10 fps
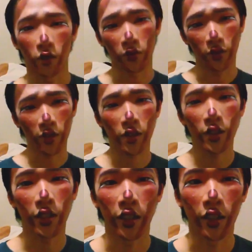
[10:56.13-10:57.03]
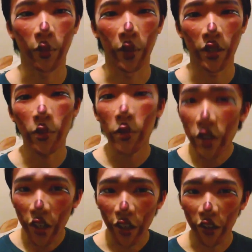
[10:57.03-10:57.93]
obviously, again, I made some
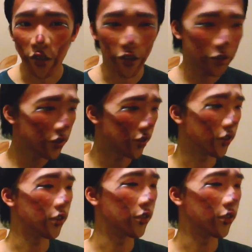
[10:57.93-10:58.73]
changes.